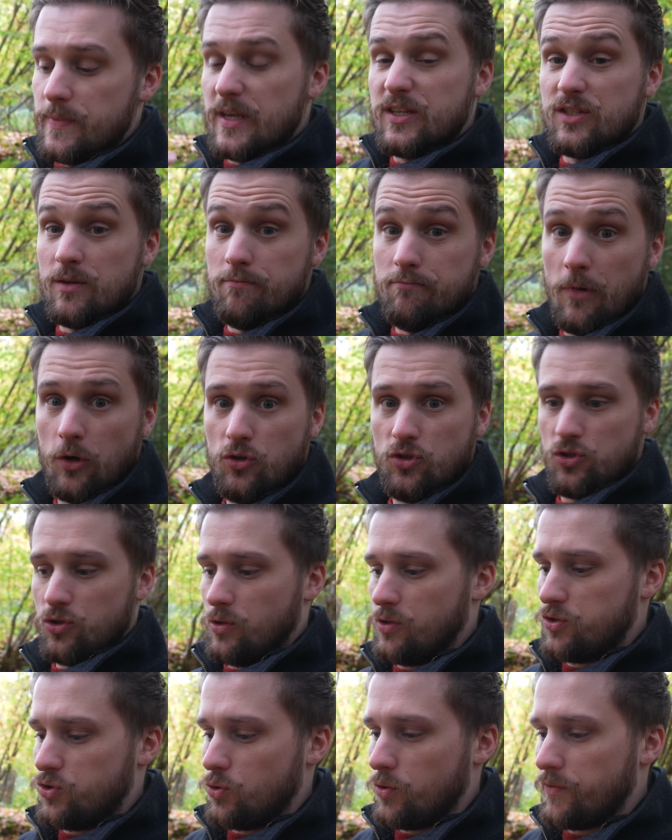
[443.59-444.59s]
There's an
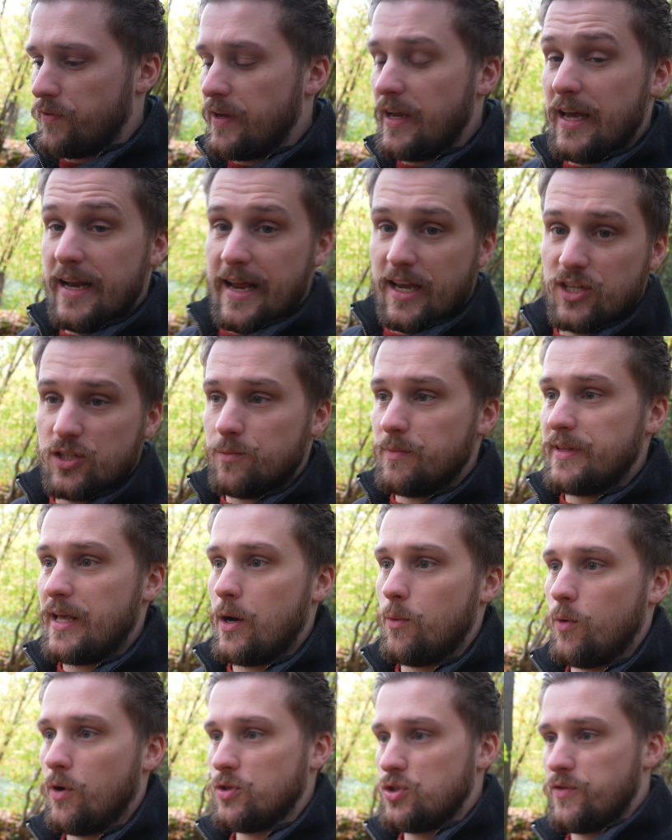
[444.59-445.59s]
emotional sort of connection with
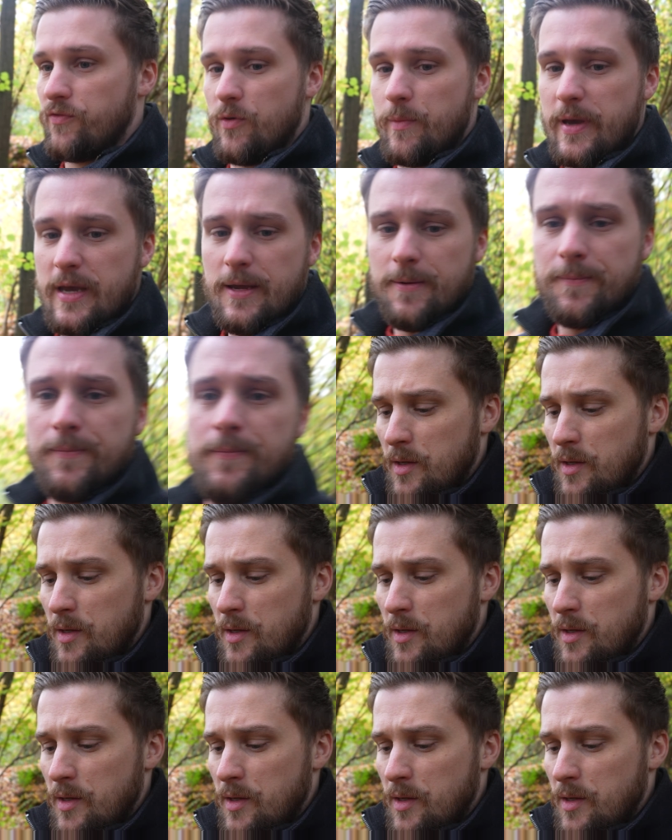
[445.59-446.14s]
that watch for me.